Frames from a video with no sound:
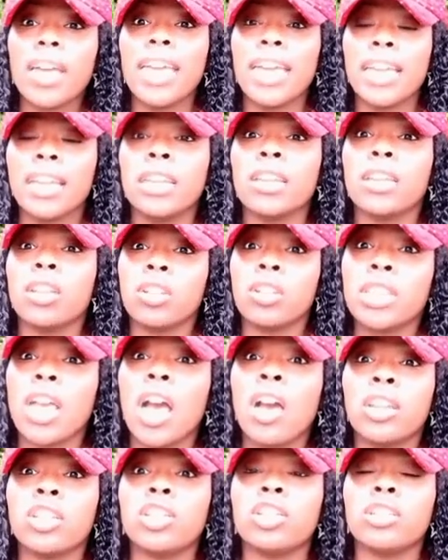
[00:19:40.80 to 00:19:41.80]
in the little
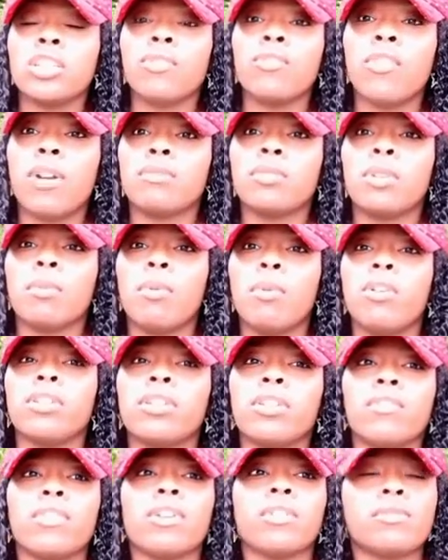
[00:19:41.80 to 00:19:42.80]
town that she's from,
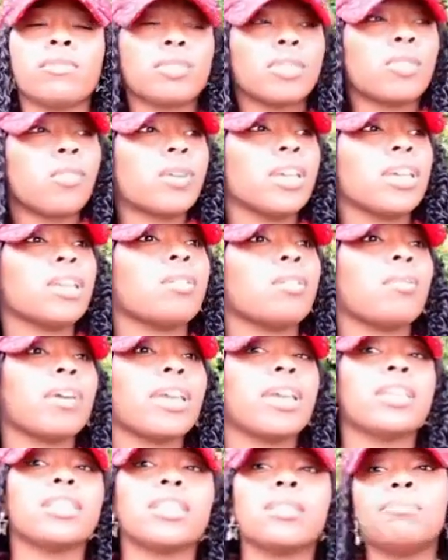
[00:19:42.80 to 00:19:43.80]
Napoleonville. So,
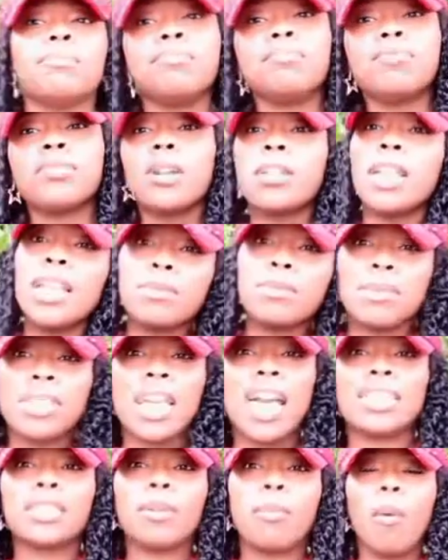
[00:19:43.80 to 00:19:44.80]
anyways, that's
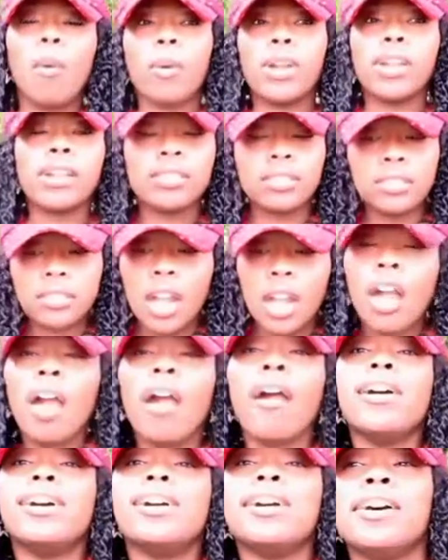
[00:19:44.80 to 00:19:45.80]
besides the
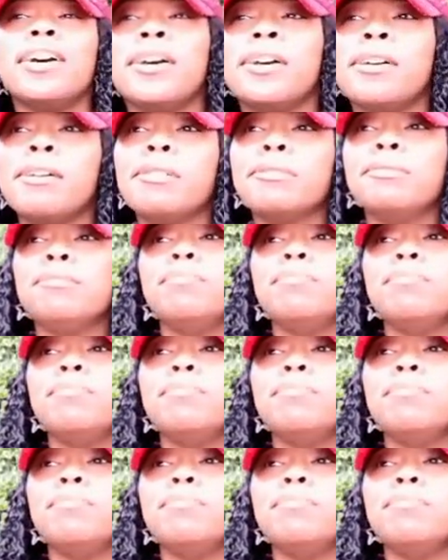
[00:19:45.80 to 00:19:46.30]
point. Um,